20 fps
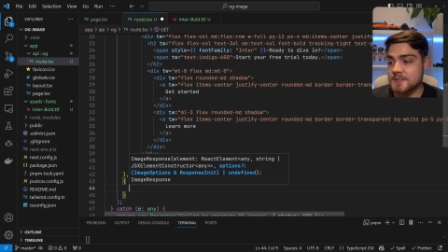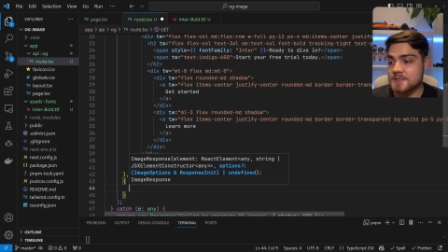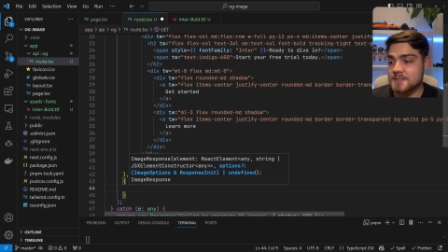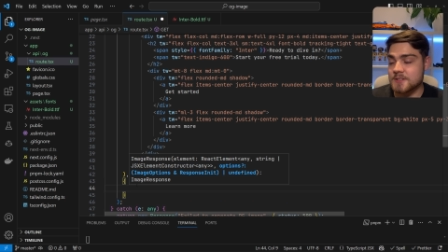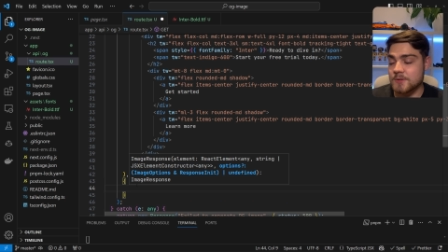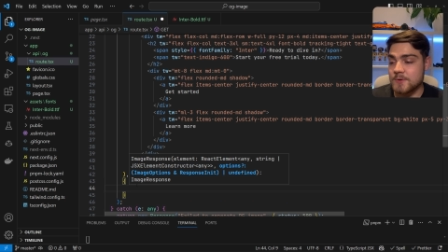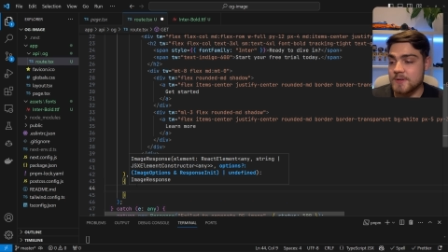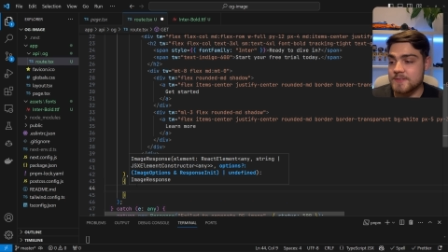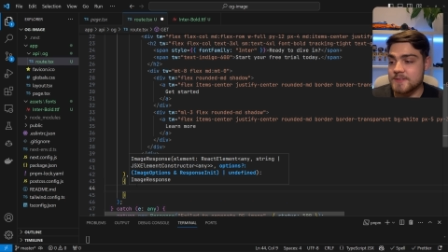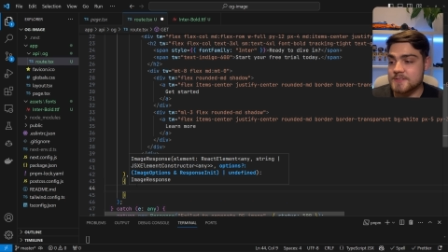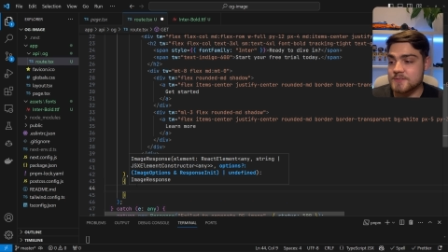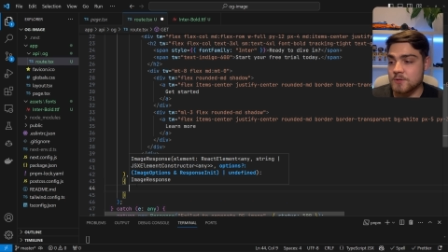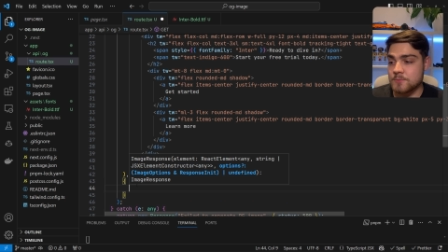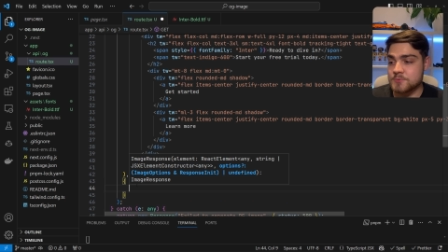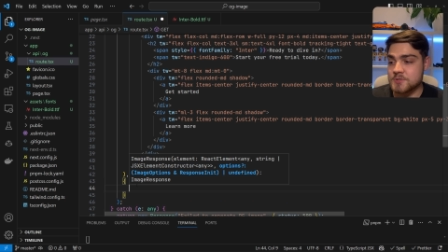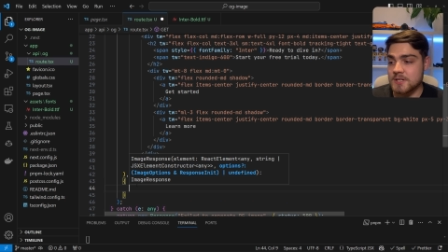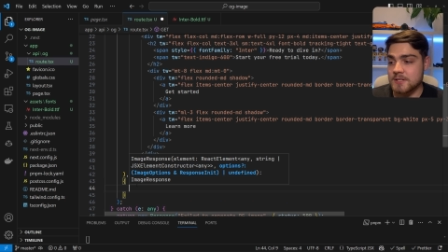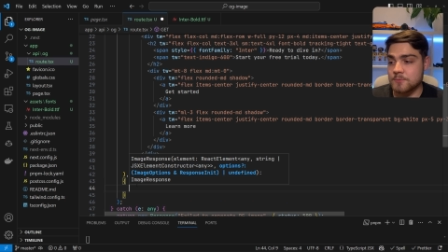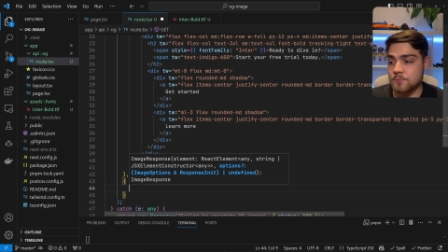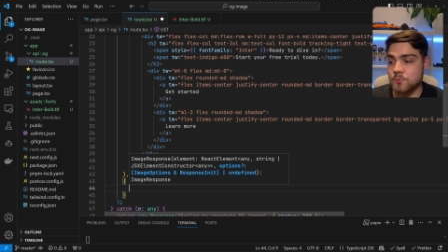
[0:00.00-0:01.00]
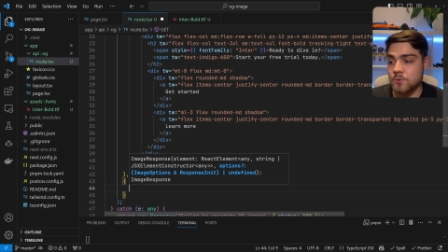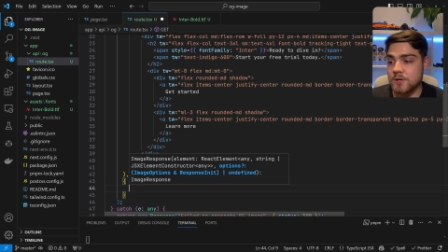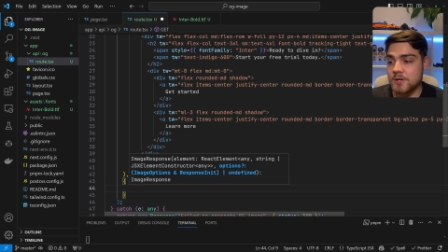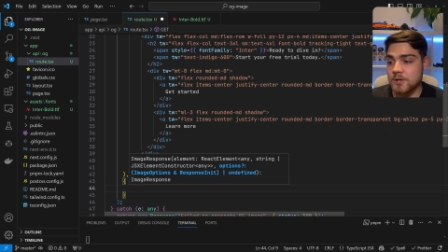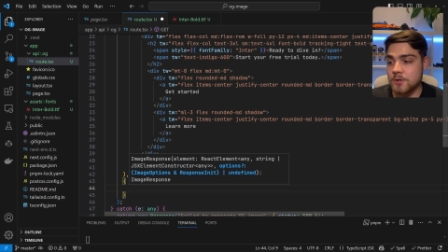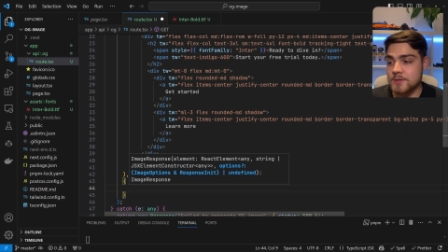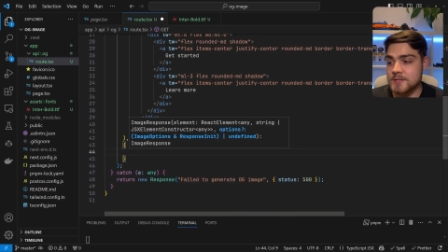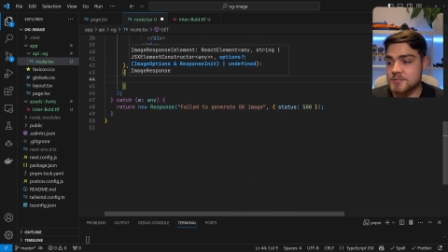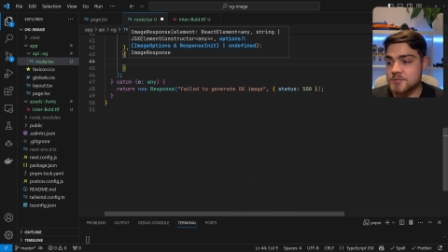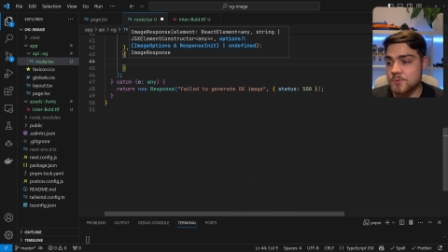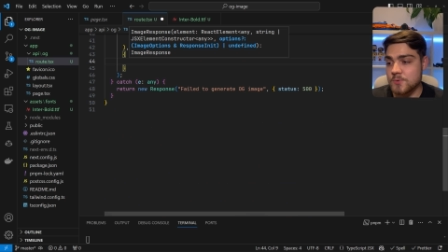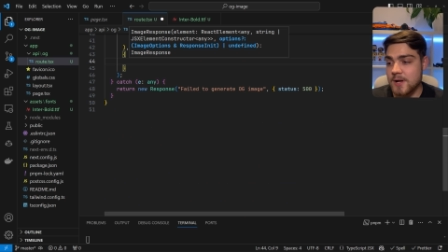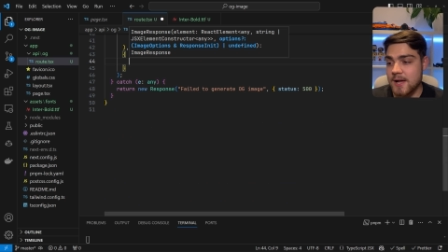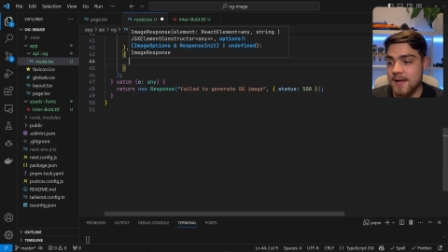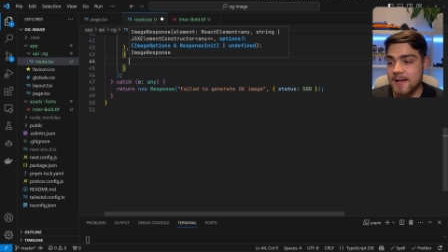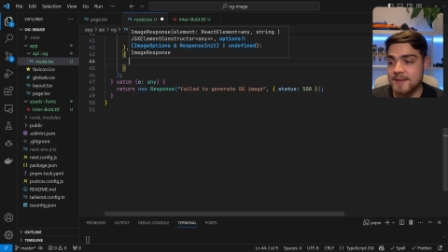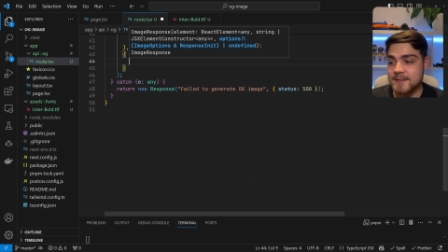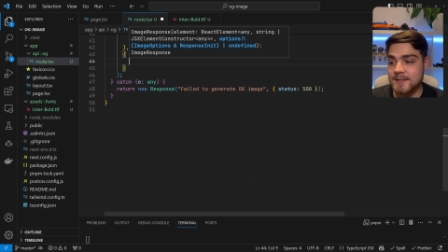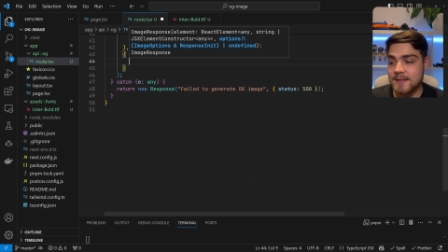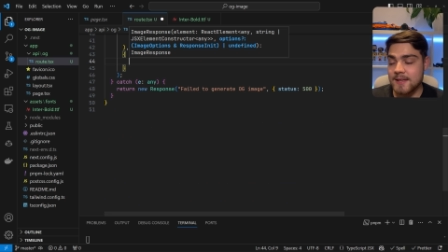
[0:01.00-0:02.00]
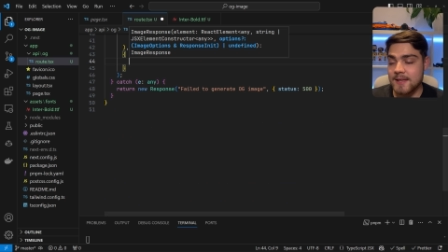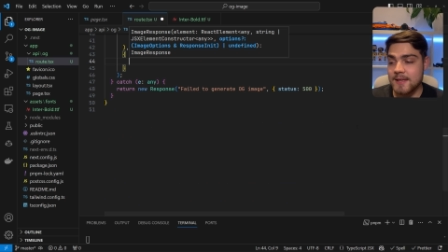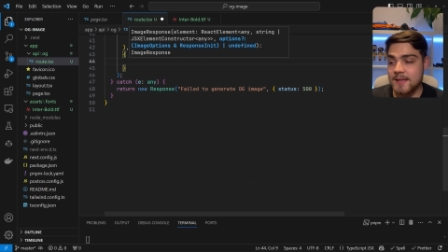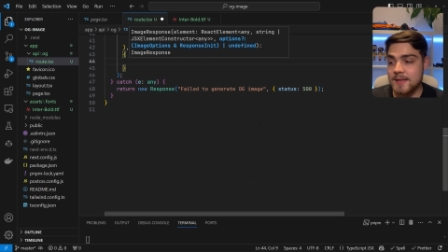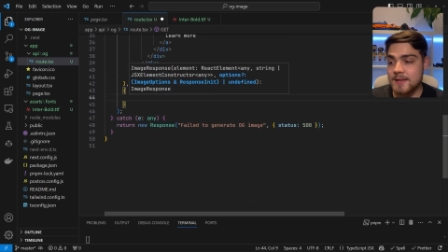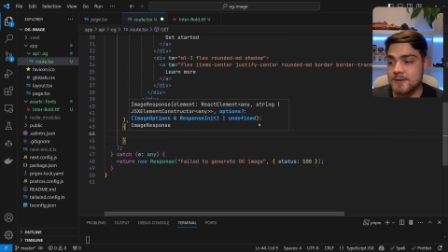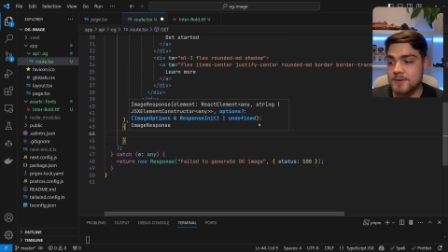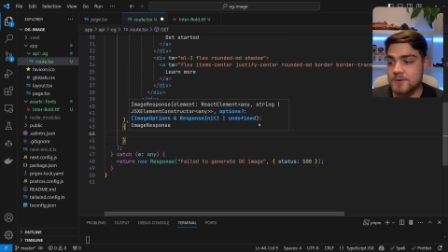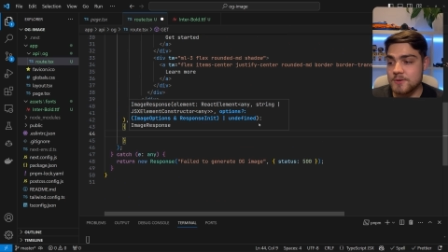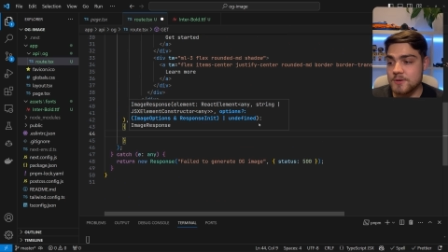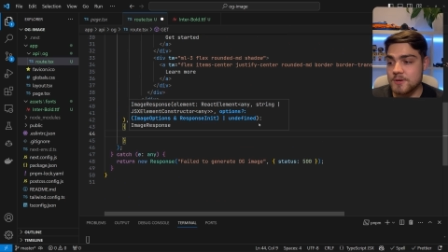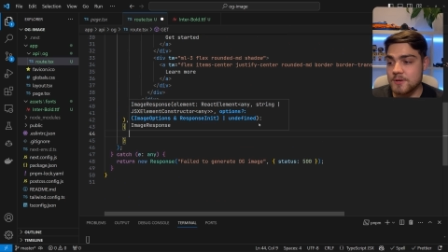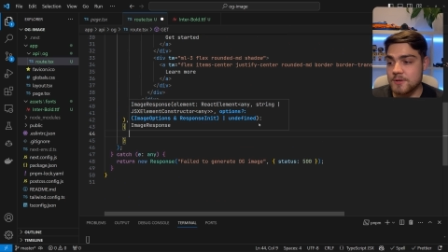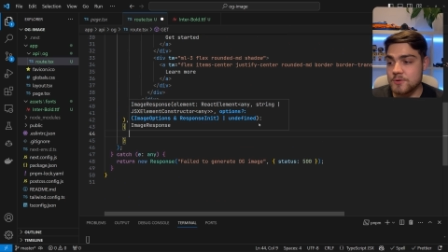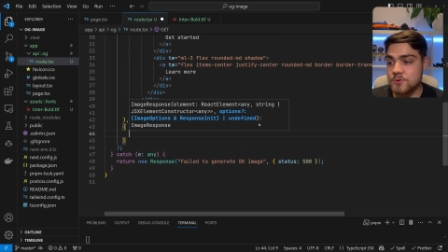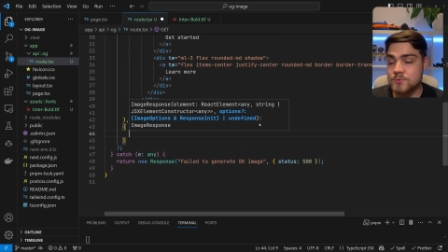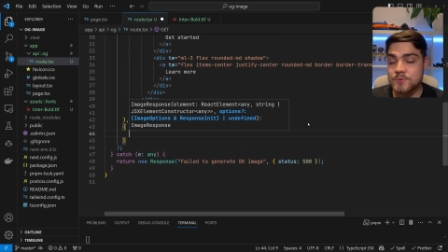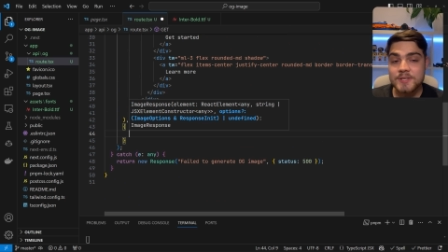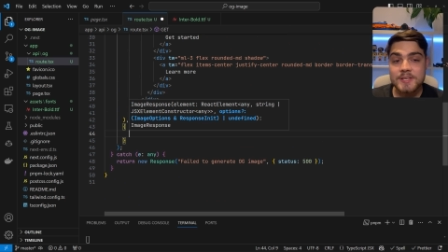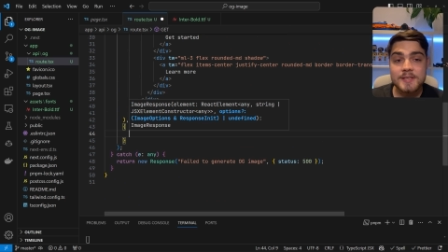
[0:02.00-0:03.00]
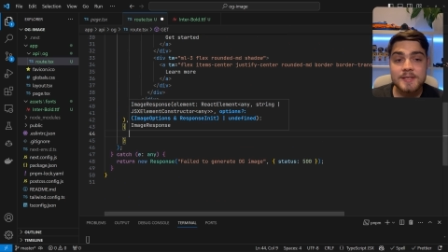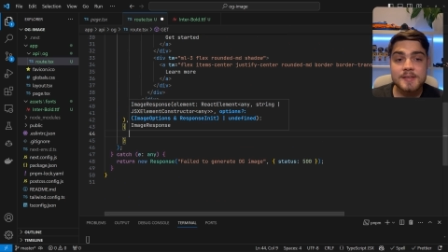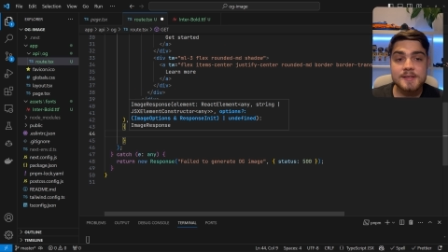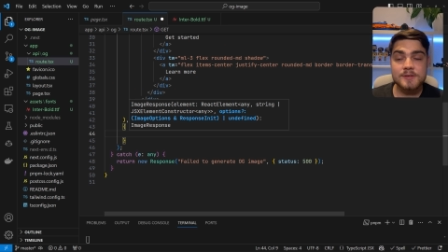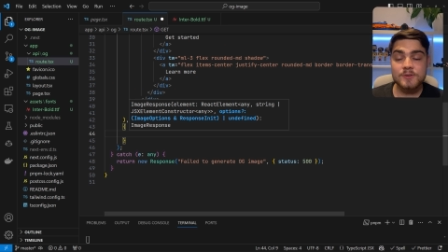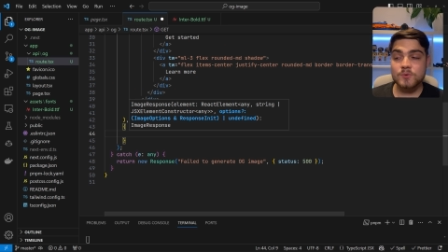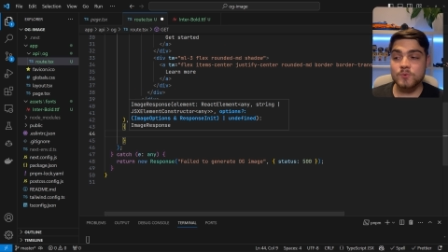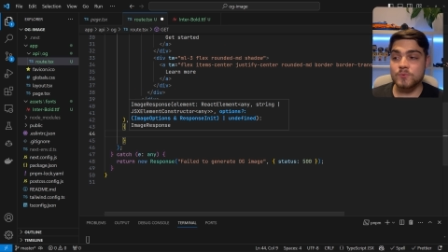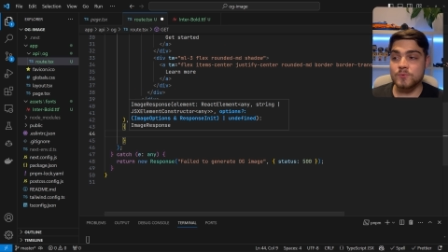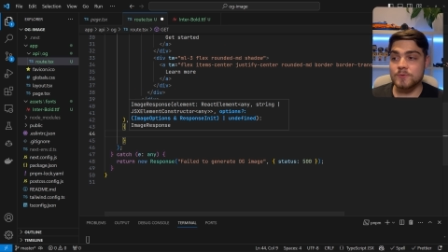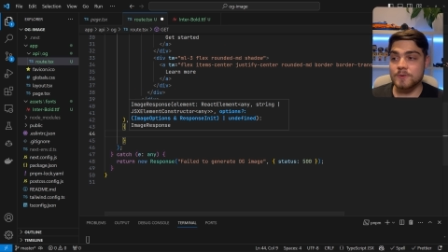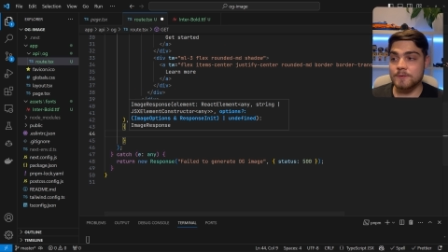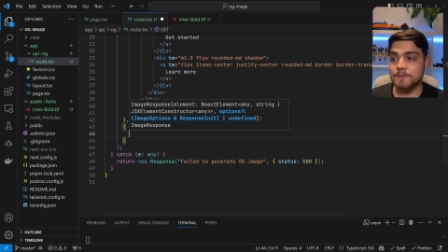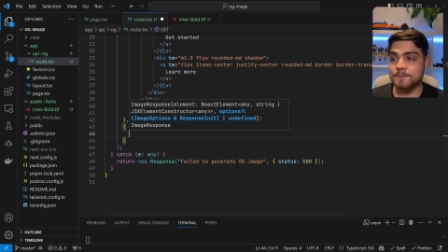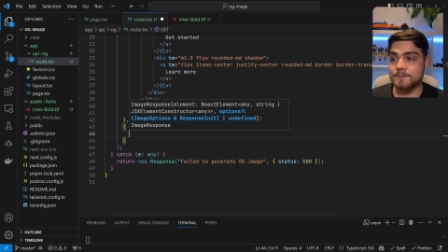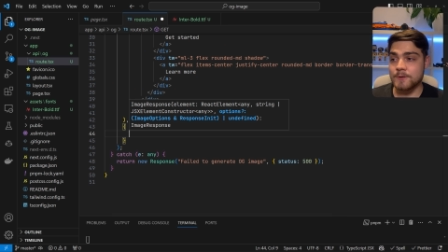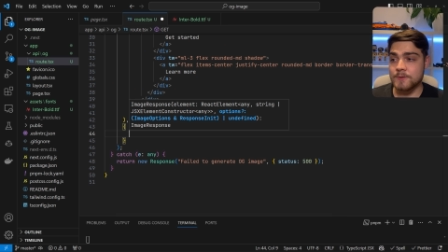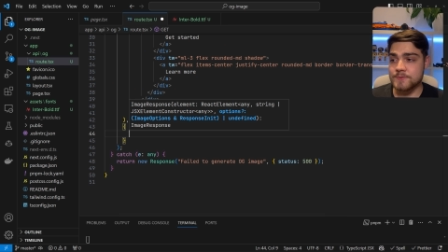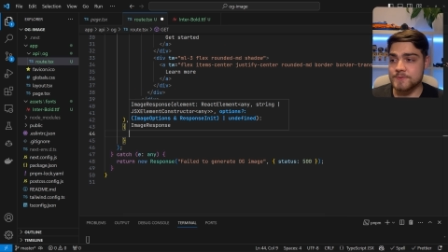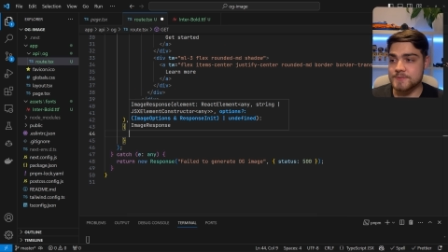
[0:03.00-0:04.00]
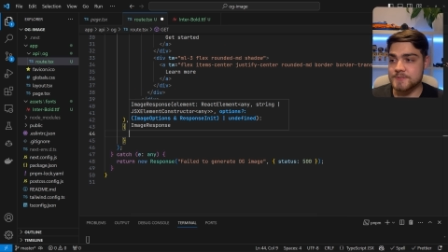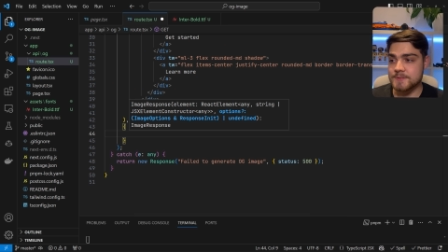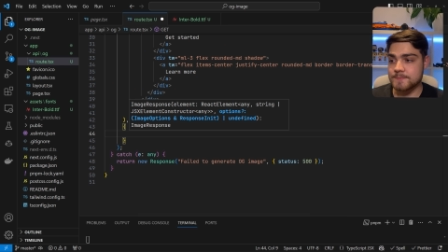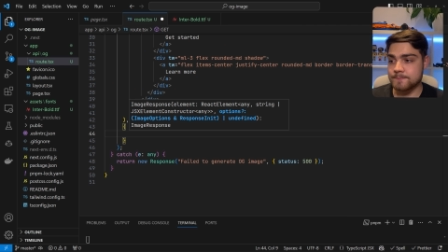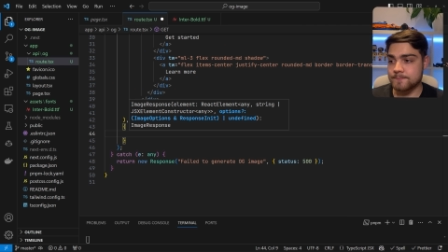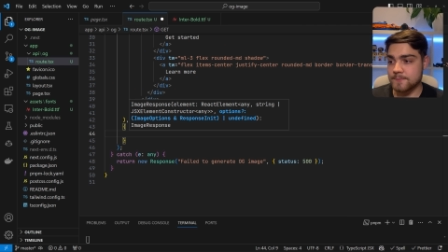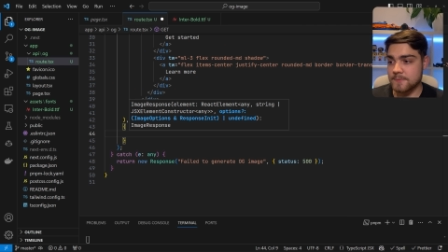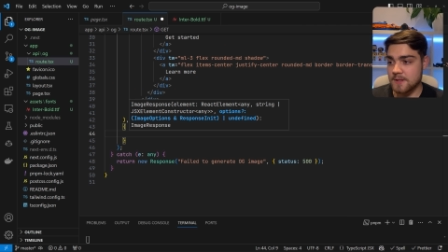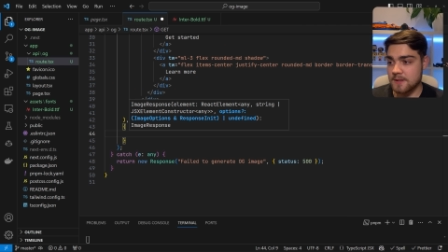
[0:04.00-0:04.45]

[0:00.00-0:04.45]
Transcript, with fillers: So in this object, we're going to add a new key called fonts.